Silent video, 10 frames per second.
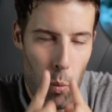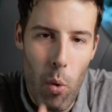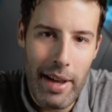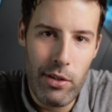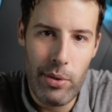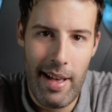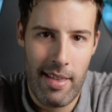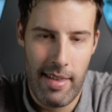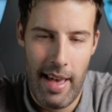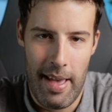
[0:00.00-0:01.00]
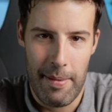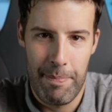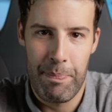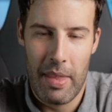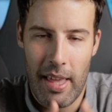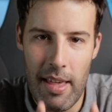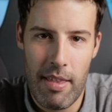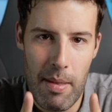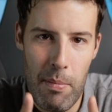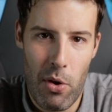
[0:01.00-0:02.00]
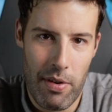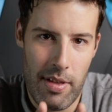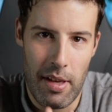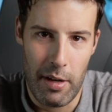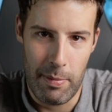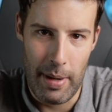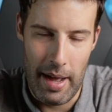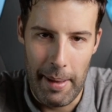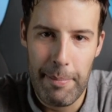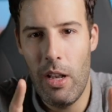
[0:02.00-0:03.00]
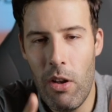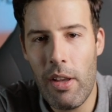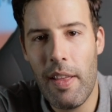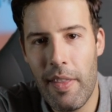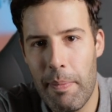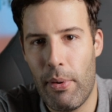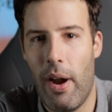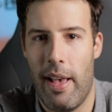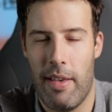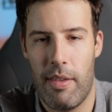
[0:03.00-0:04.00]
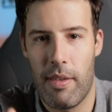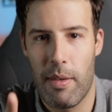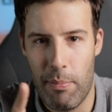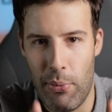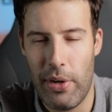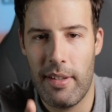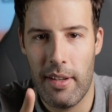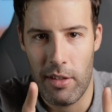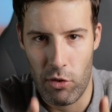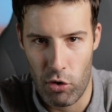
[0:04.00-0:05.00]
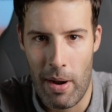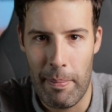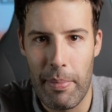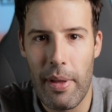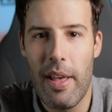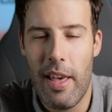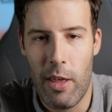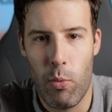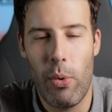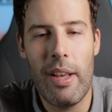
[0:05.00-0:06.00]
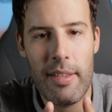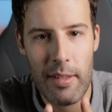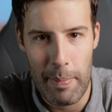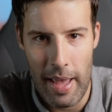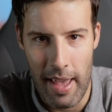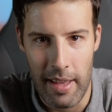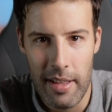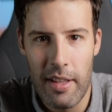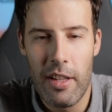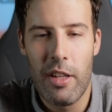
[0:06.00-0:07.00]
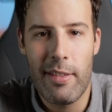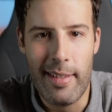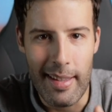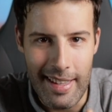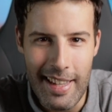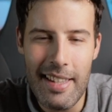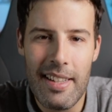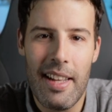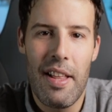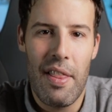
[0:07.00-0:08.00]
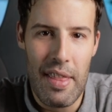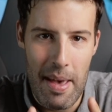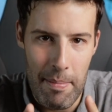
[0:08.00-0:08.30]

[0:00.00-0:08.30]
Why do I say kiss democracy goodbye. Look at the price President Trump is willing to pay to lead the